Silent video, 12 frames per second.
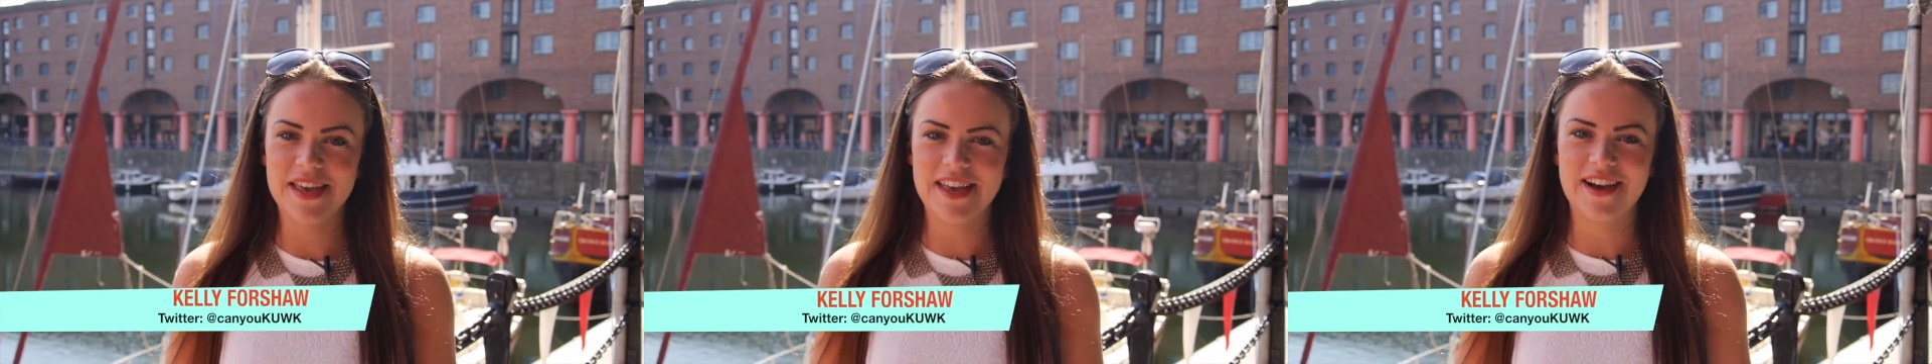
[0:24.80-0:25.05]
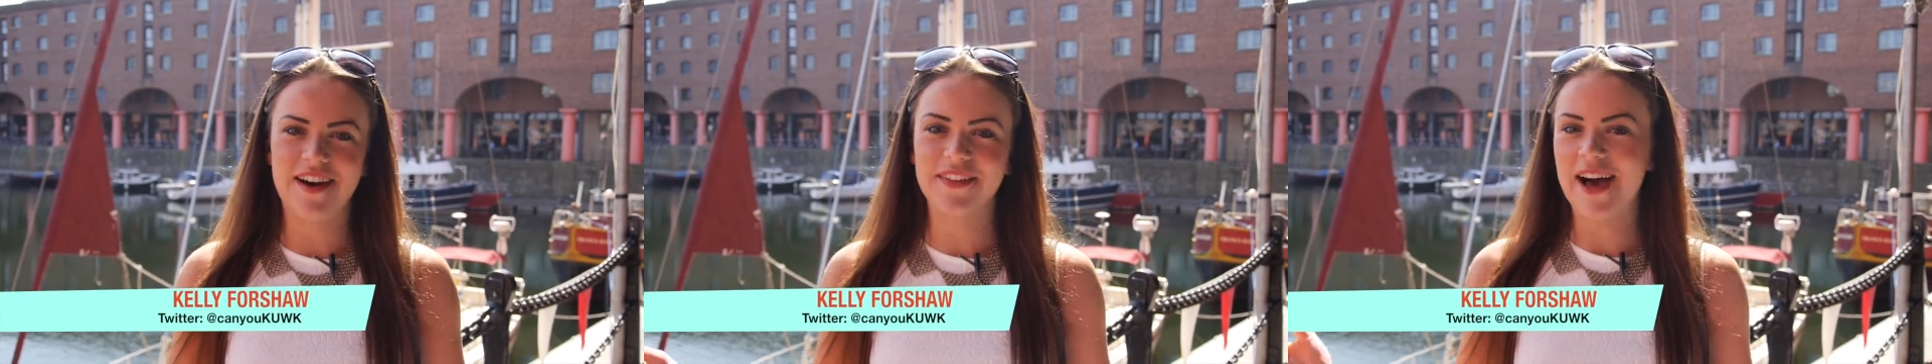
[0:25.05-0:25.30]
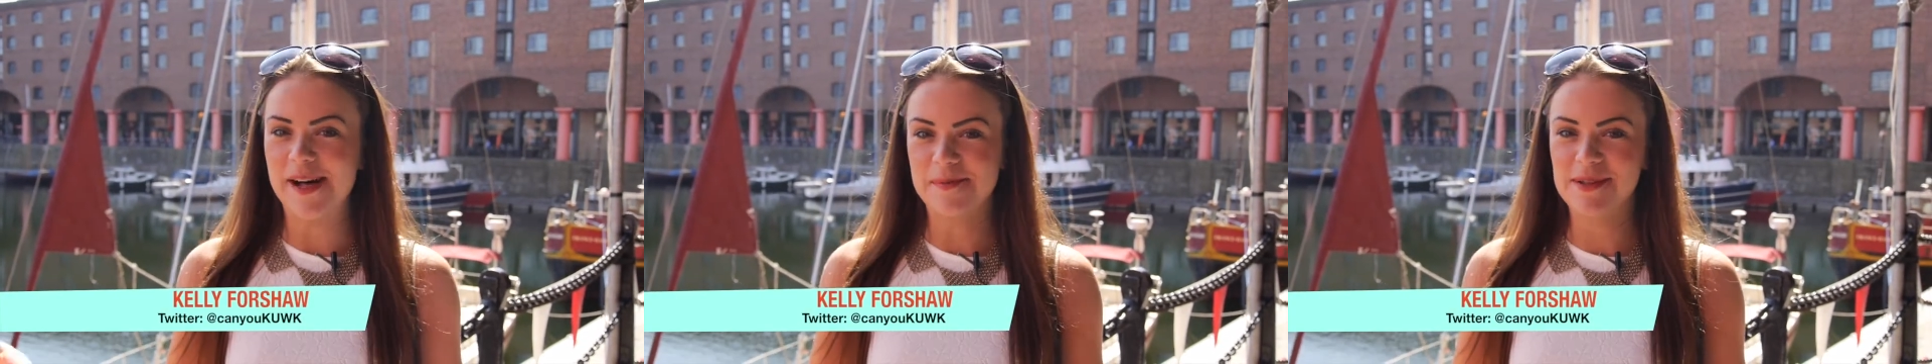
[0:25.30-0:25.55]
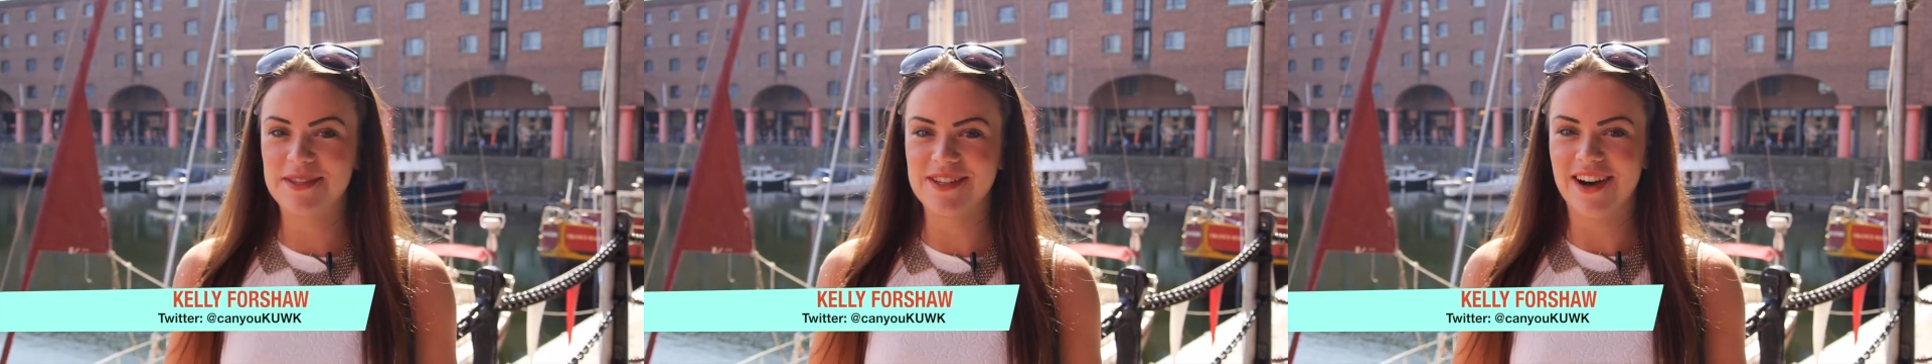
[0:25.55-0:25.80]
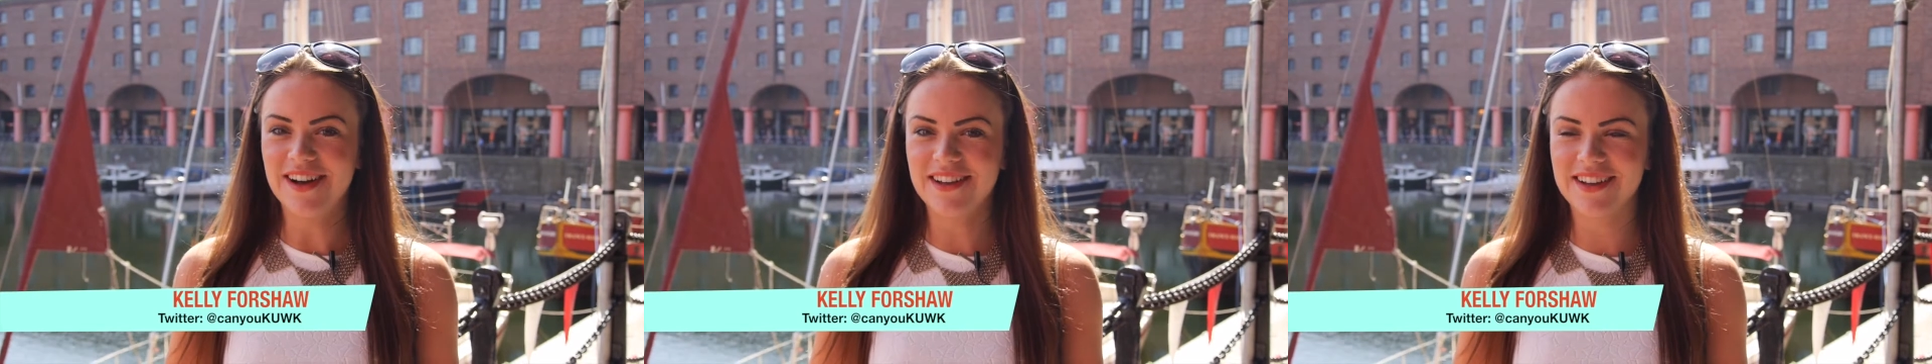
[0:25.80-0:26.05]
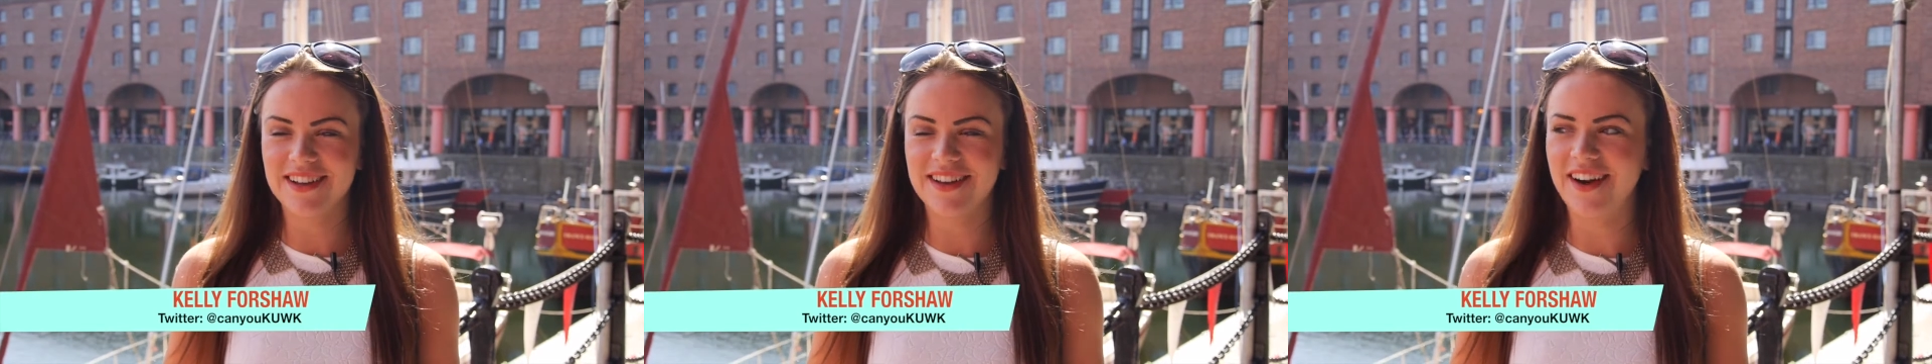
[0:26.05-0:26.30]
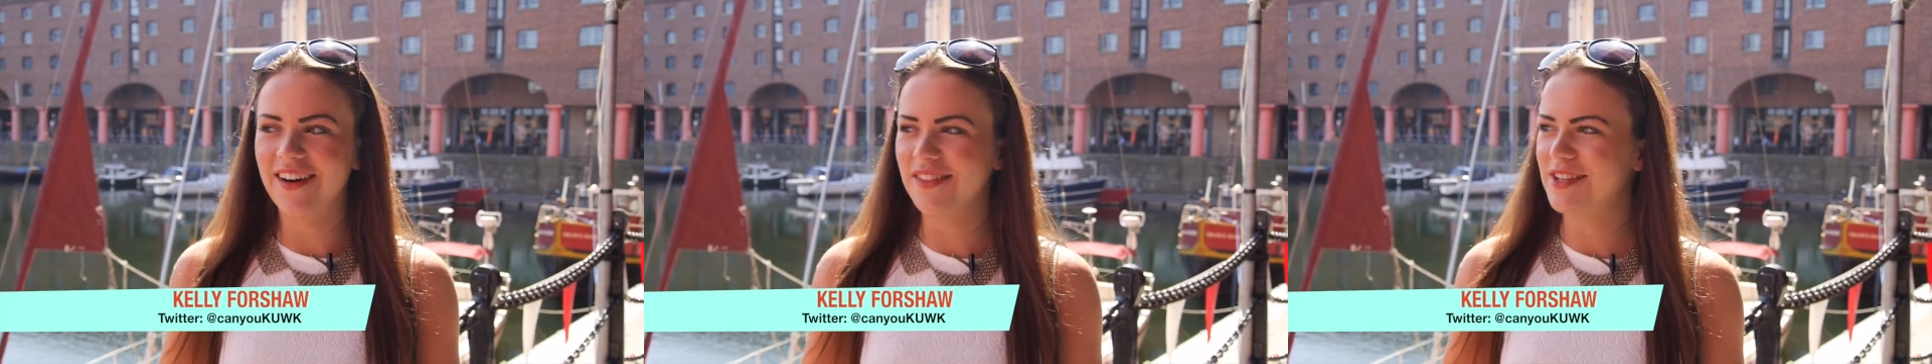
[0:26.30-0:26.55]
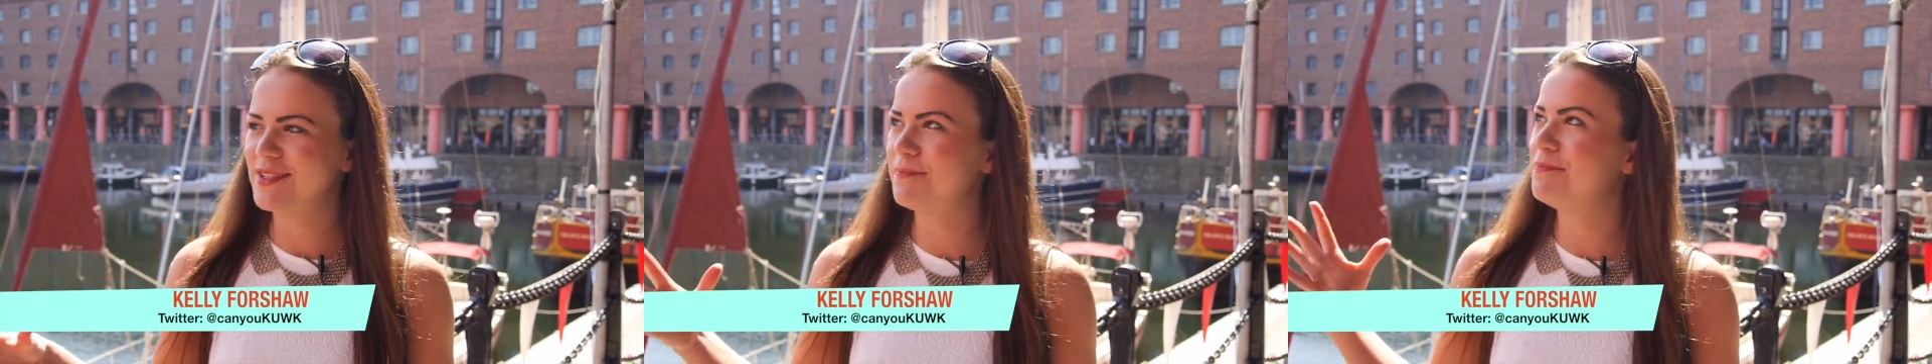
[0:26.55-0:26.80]
here on the Albert Dock
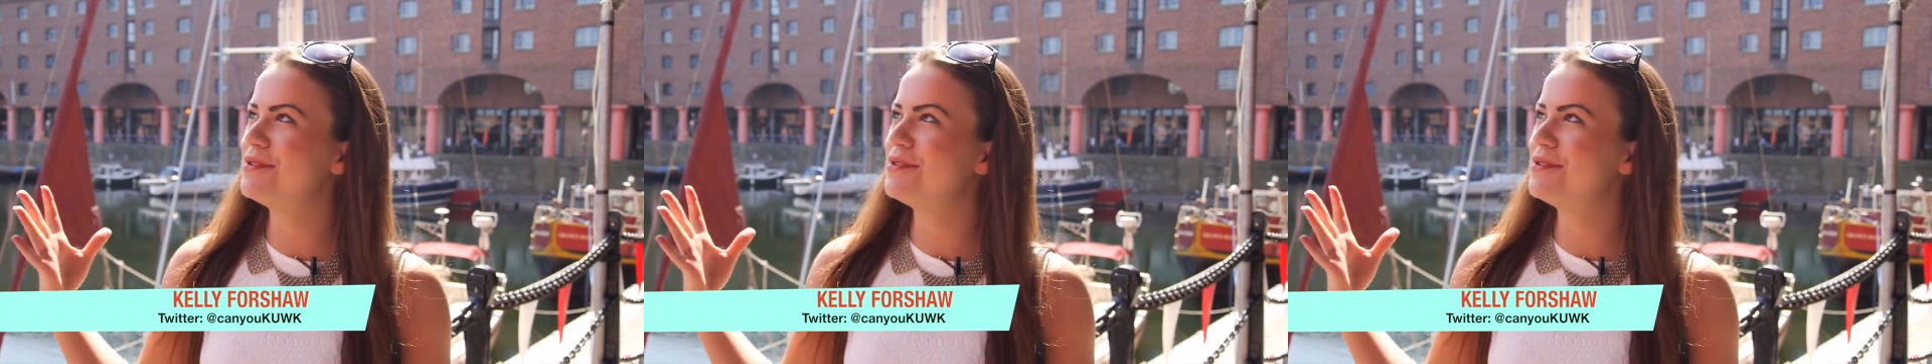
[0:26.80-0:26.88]
on this